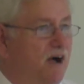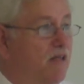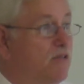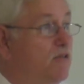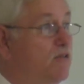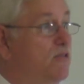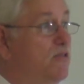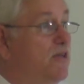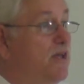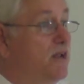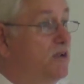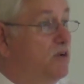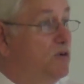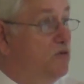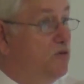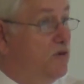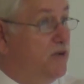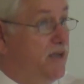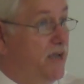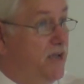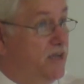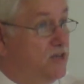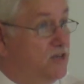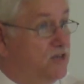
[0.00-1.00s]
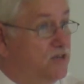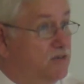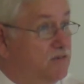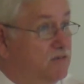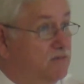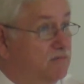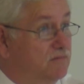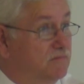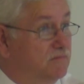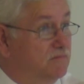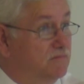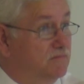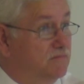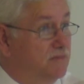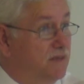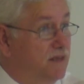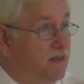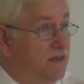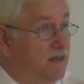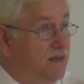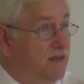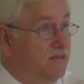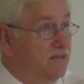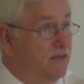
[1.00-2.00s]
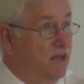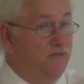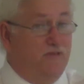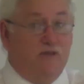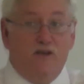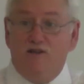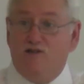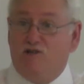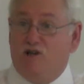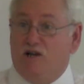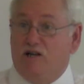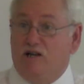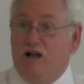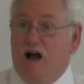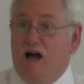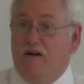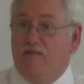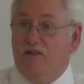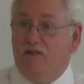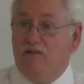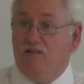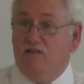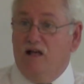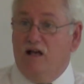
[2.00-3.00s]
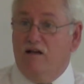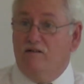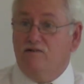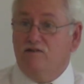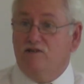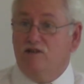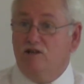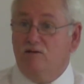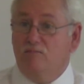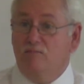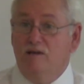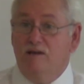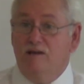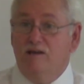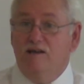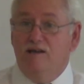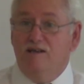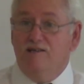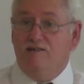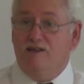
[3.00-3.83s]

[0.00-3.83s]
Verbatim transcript: other than creation that there's a God that loves them